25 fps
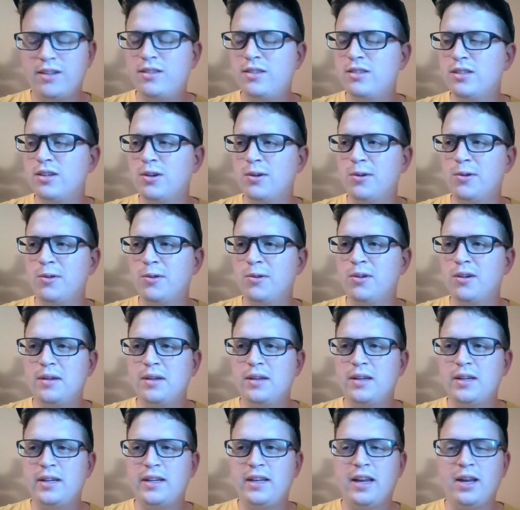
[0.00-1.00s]
so
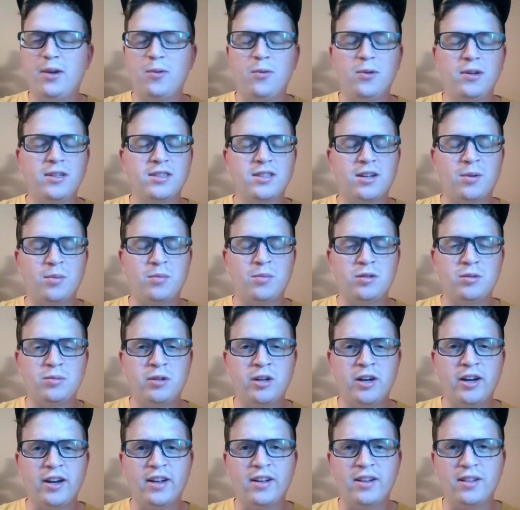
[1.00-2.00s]
can't wait to humble
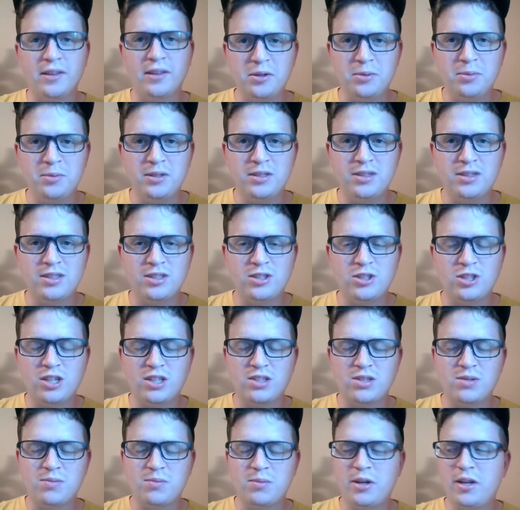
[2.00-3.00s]
brag a little bit to
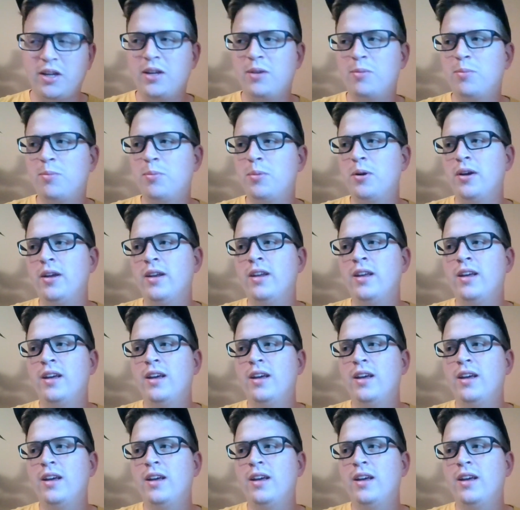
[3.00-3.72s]
Jess and Mike, but